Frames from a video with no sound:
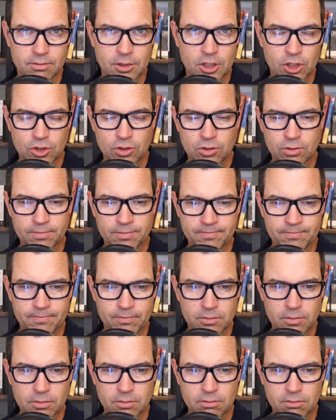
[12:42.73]
issue.
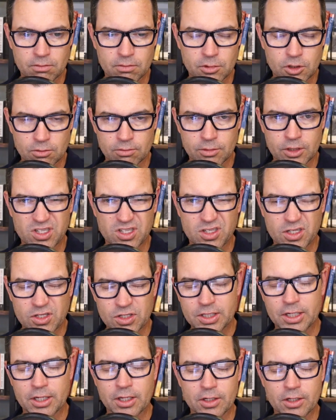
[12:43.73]
So let's
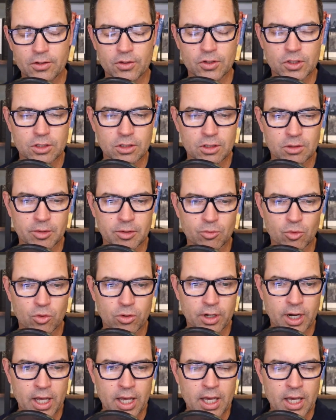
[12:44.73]
dig into this a little bit
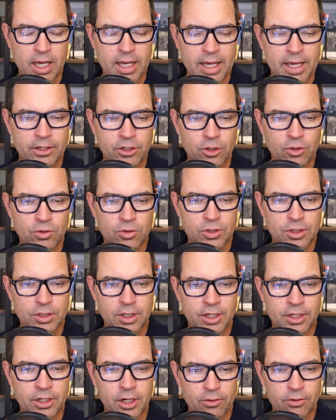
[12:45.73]
more and use
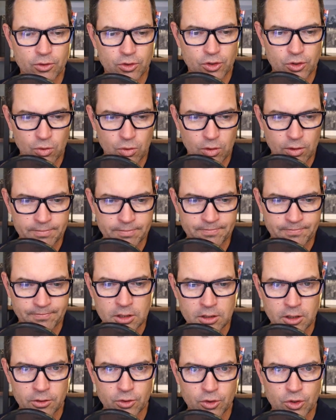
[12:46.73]
another tool
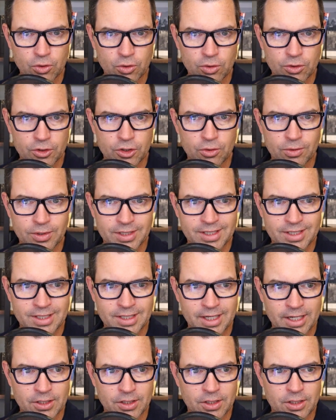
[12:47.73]
to
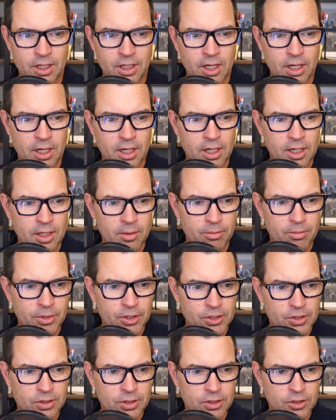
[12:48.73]
assess
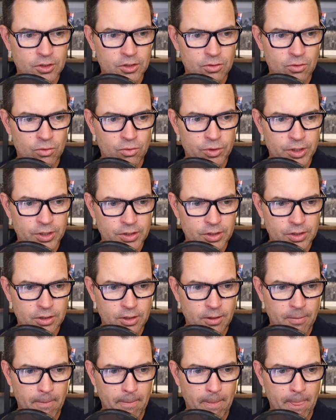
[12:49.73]
business
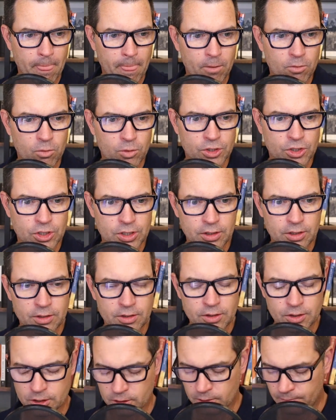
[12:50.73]
risk, which
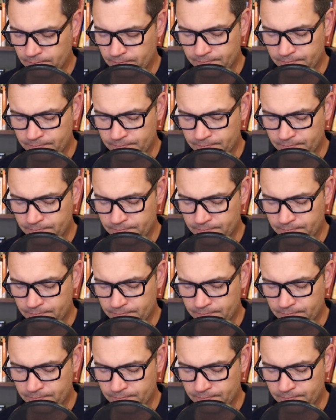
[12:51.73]
is